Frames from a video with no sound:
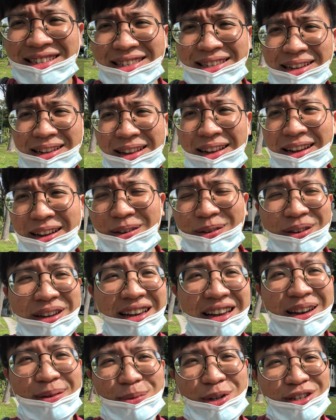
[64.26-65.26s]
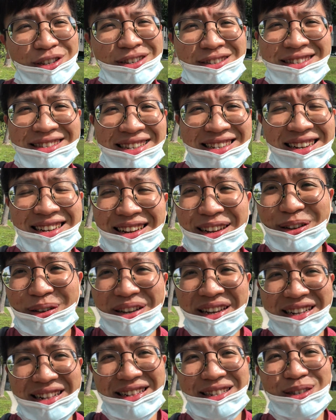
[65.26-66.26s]
said like, okay, I'm just gonna take it like
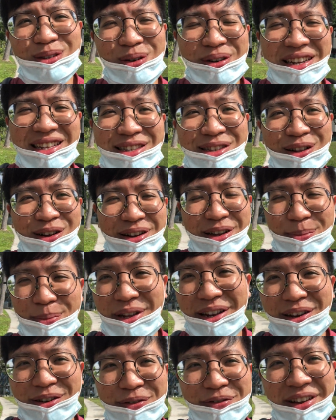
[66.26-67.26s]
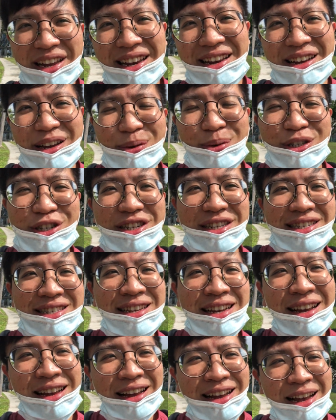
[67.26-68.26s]
hit. So it's not an immediate failure, it was just
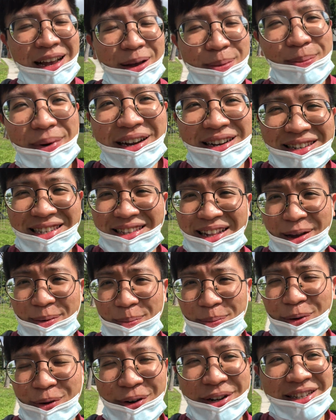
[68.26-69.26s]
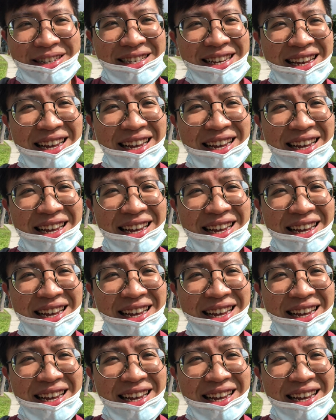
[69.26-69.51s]
minus 10 points.